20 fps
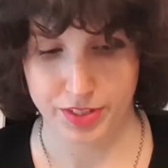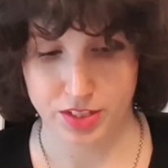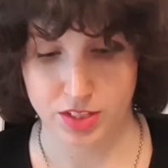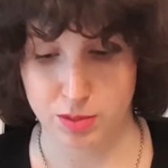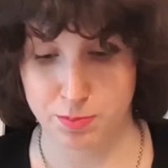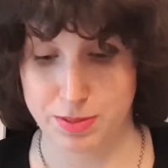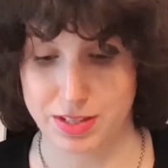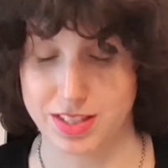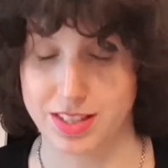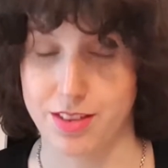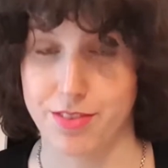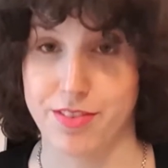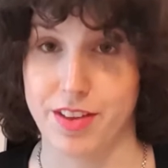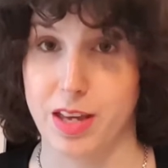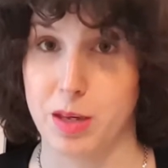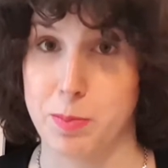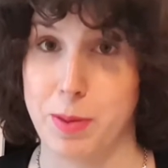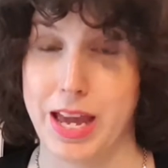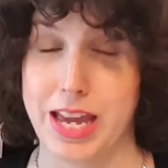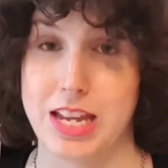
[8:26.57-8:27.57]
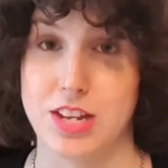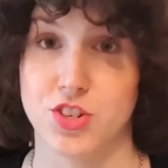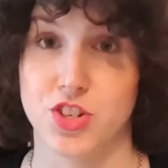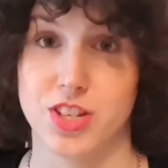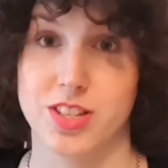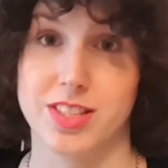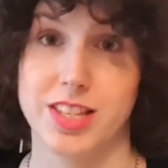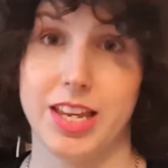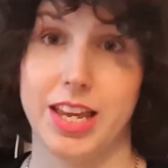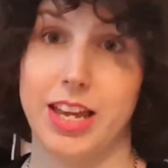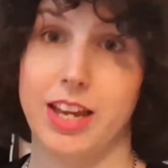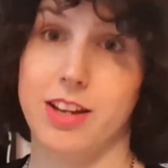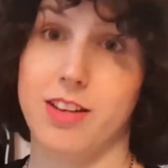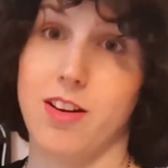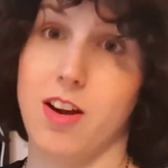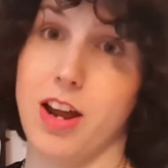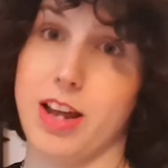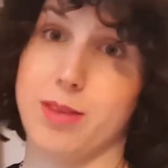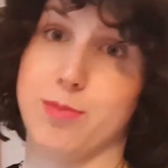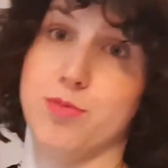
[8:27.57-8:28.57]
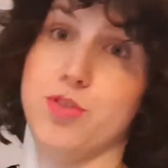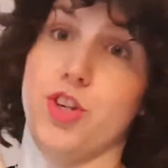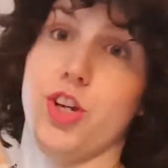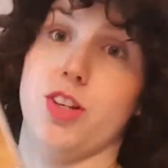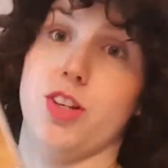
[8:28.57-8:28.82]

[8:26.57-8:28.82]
specific pages here. I am